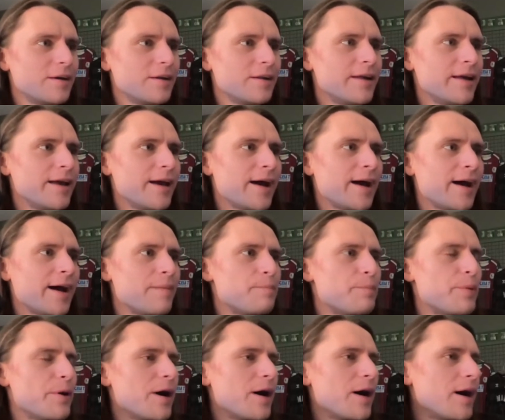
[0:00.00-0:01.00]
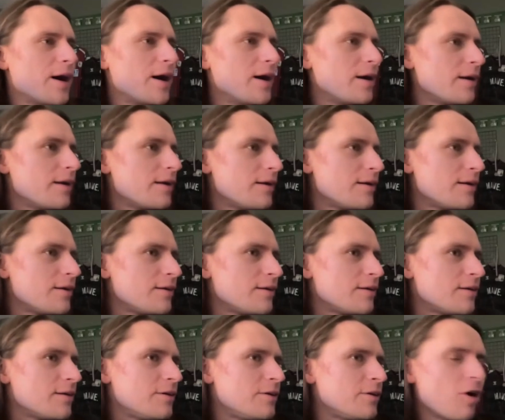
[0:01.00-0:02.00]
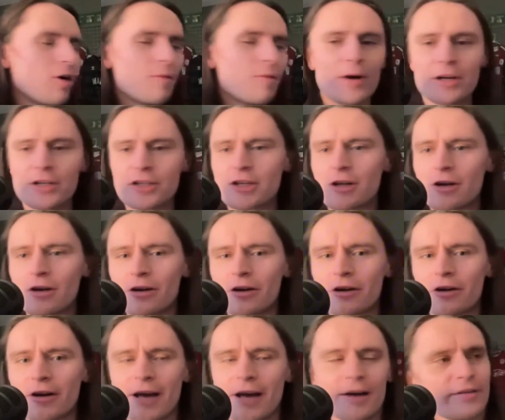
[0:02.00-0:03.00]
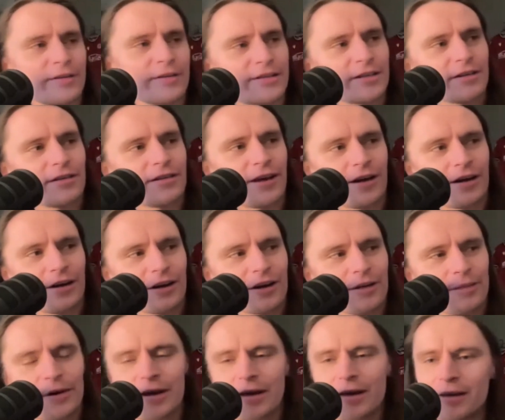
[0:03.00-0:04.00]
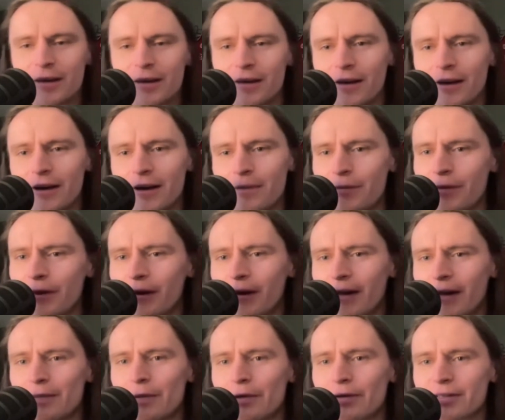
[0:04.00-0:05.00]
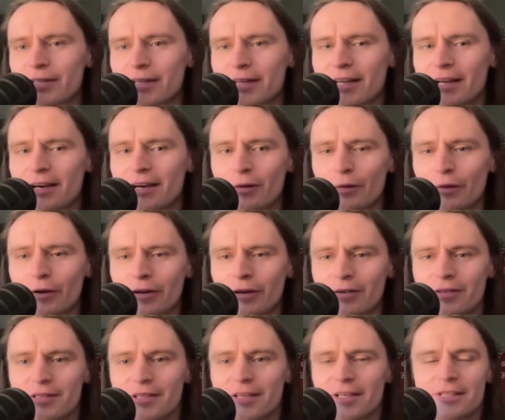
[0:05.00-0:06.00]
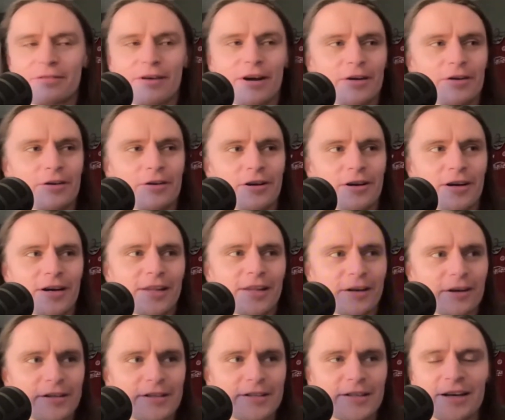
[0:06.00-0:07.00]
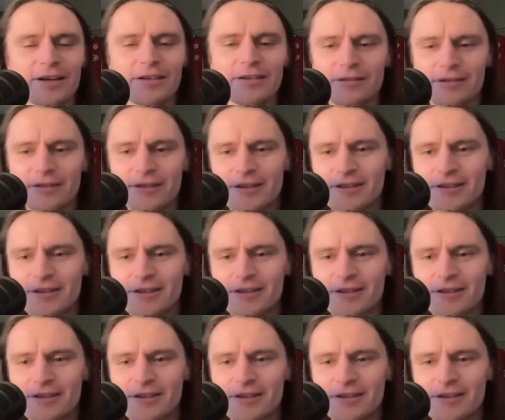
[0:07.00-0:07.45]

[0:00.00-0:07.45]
yeah, but not much longer now until they're going to be not able to hit our 106 record either. So